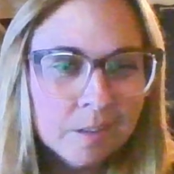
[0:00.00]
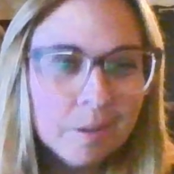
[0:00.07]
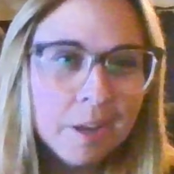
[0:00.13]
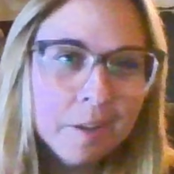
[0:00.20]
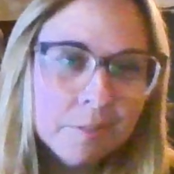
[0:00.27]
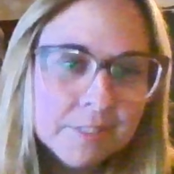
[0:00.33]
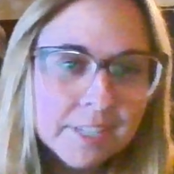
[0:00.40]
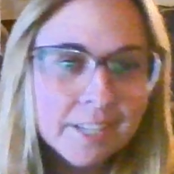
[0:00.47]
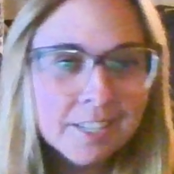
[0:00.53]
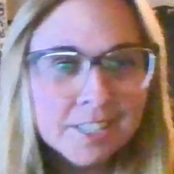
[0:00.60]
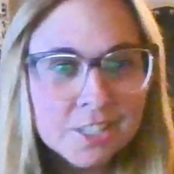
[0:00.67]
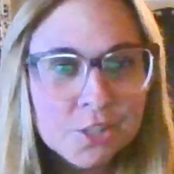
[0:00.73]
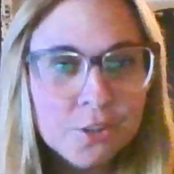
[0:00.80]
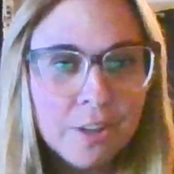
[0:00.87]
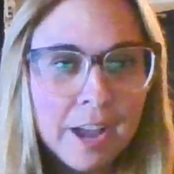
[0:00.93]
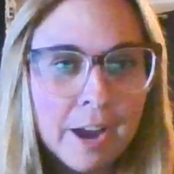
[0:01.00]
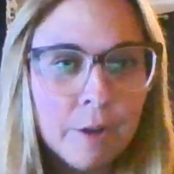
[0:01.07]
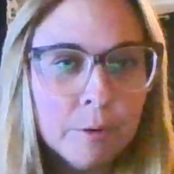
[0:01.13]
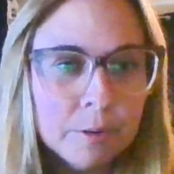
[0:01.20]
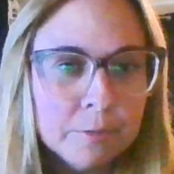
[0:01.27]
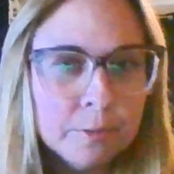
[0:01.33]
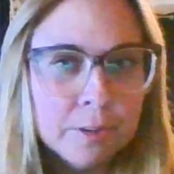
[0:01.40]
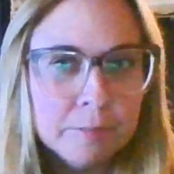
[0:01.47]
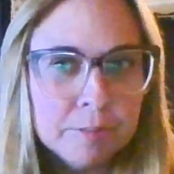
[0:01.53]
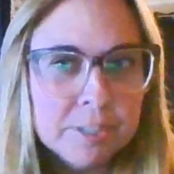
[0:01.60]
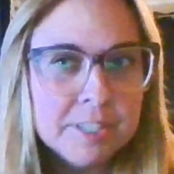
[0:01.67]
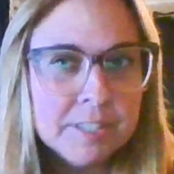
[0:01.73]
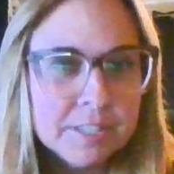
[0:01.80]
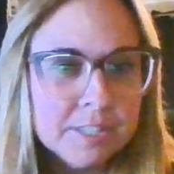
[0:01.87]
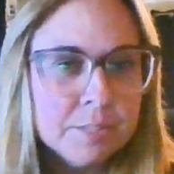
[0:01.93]
I would say an additional hour for every
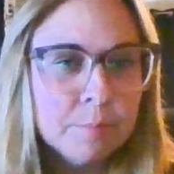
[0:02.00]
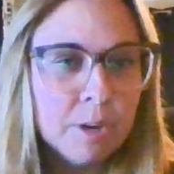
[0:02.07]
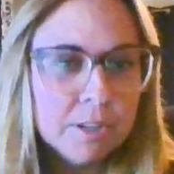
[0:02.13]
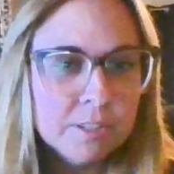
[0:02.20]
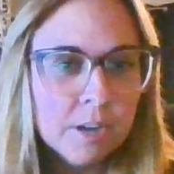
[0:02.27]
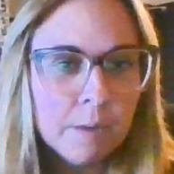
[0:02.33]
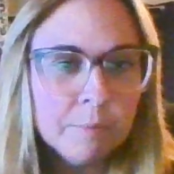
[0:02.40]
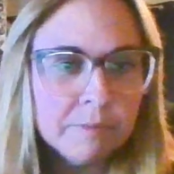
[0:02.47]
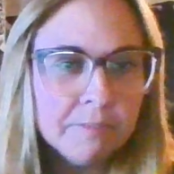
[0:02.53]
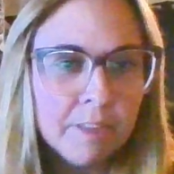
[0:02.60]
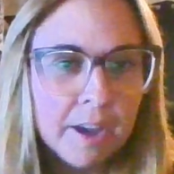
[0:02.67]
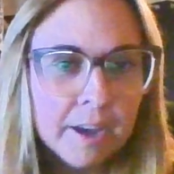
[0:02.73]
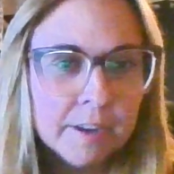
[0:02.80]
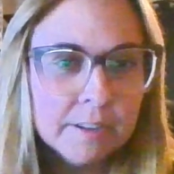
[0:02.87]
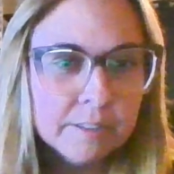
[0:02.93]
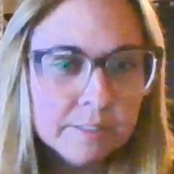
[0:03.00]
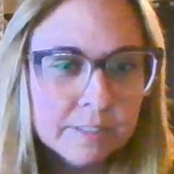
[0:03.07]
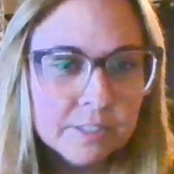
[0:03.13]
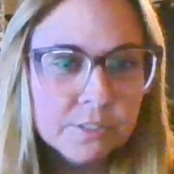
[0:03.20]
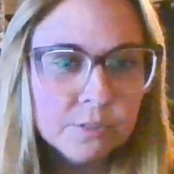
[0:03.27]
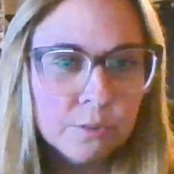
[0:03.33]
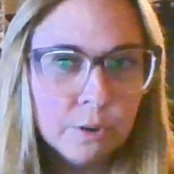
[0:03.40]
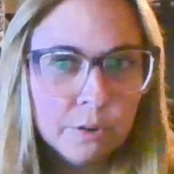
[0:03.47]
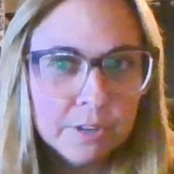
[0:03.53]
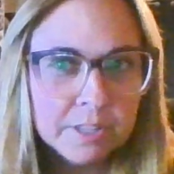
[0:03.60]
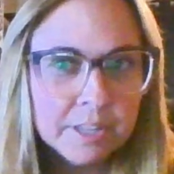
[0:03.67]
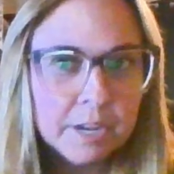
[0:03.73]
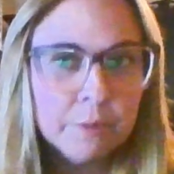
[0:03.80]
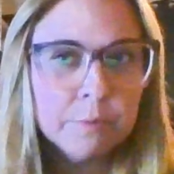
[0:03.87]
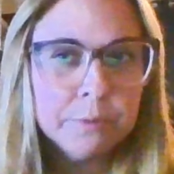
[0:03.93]
system on top of that, since they're already
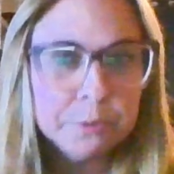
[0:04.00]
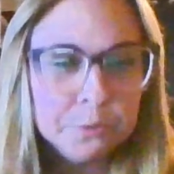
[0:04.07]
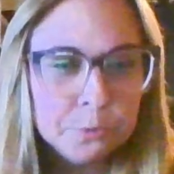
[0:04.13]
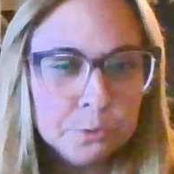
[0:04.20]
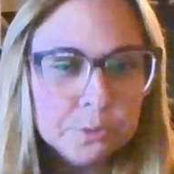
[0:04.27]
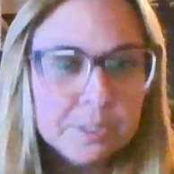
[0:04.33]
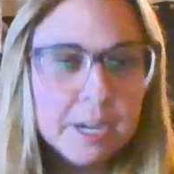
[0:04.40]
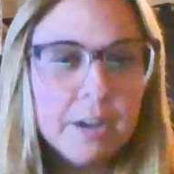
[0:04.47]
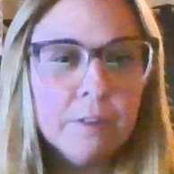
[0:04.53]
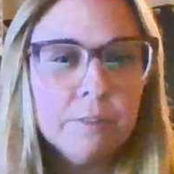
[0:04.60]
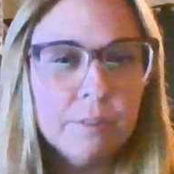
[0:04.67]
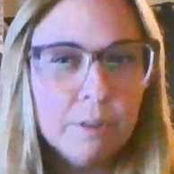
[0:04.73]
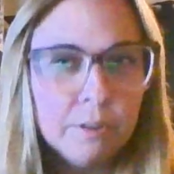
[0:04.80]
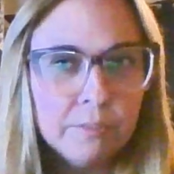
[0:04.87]
there with their tools out and all of